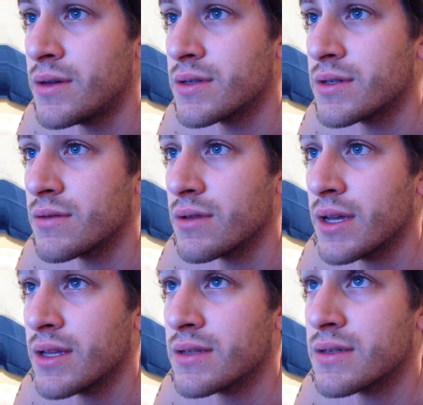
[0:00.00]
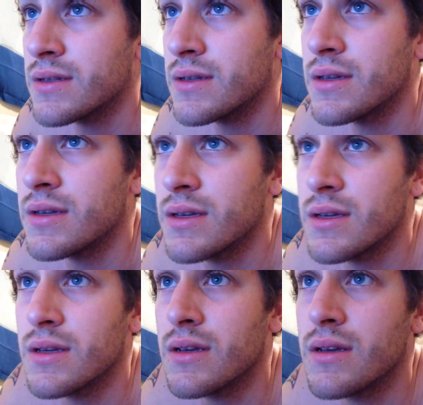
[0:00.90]
so let's
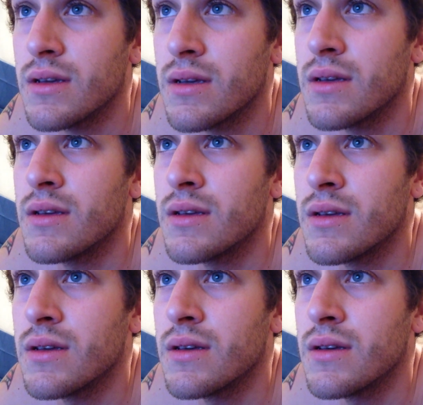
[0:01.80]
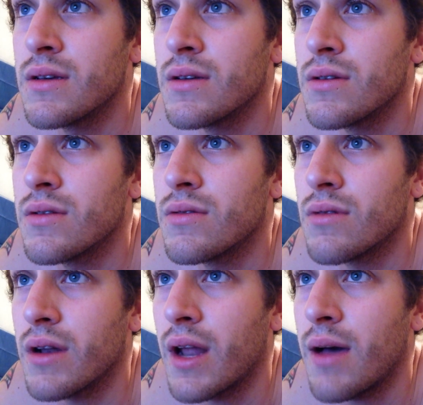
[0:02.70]
see.
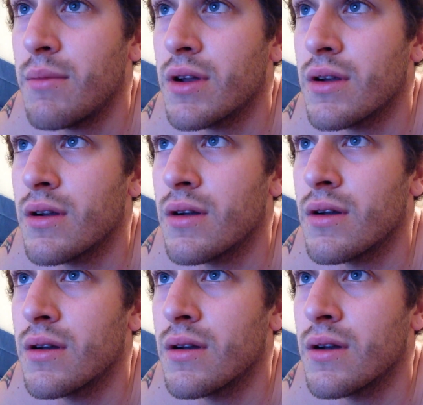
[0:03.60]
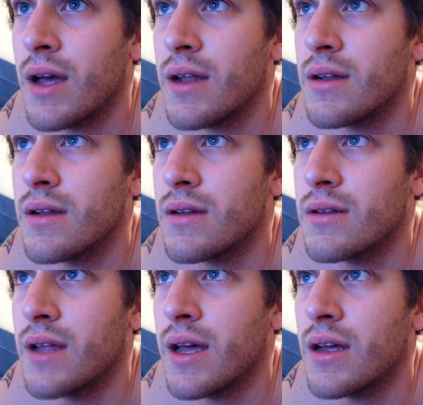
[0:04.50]
Chronometer, not
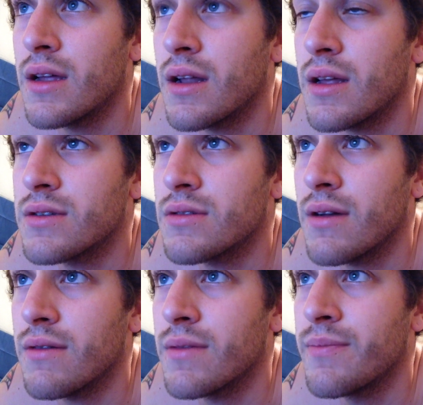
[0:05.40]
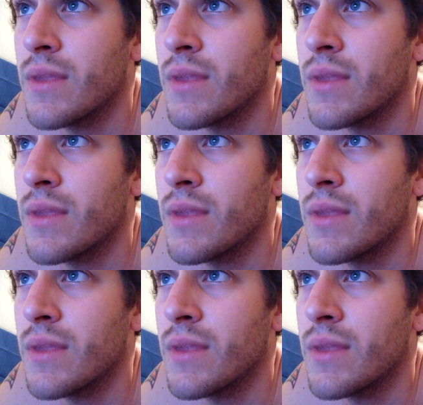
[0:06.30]
dead, not Strava.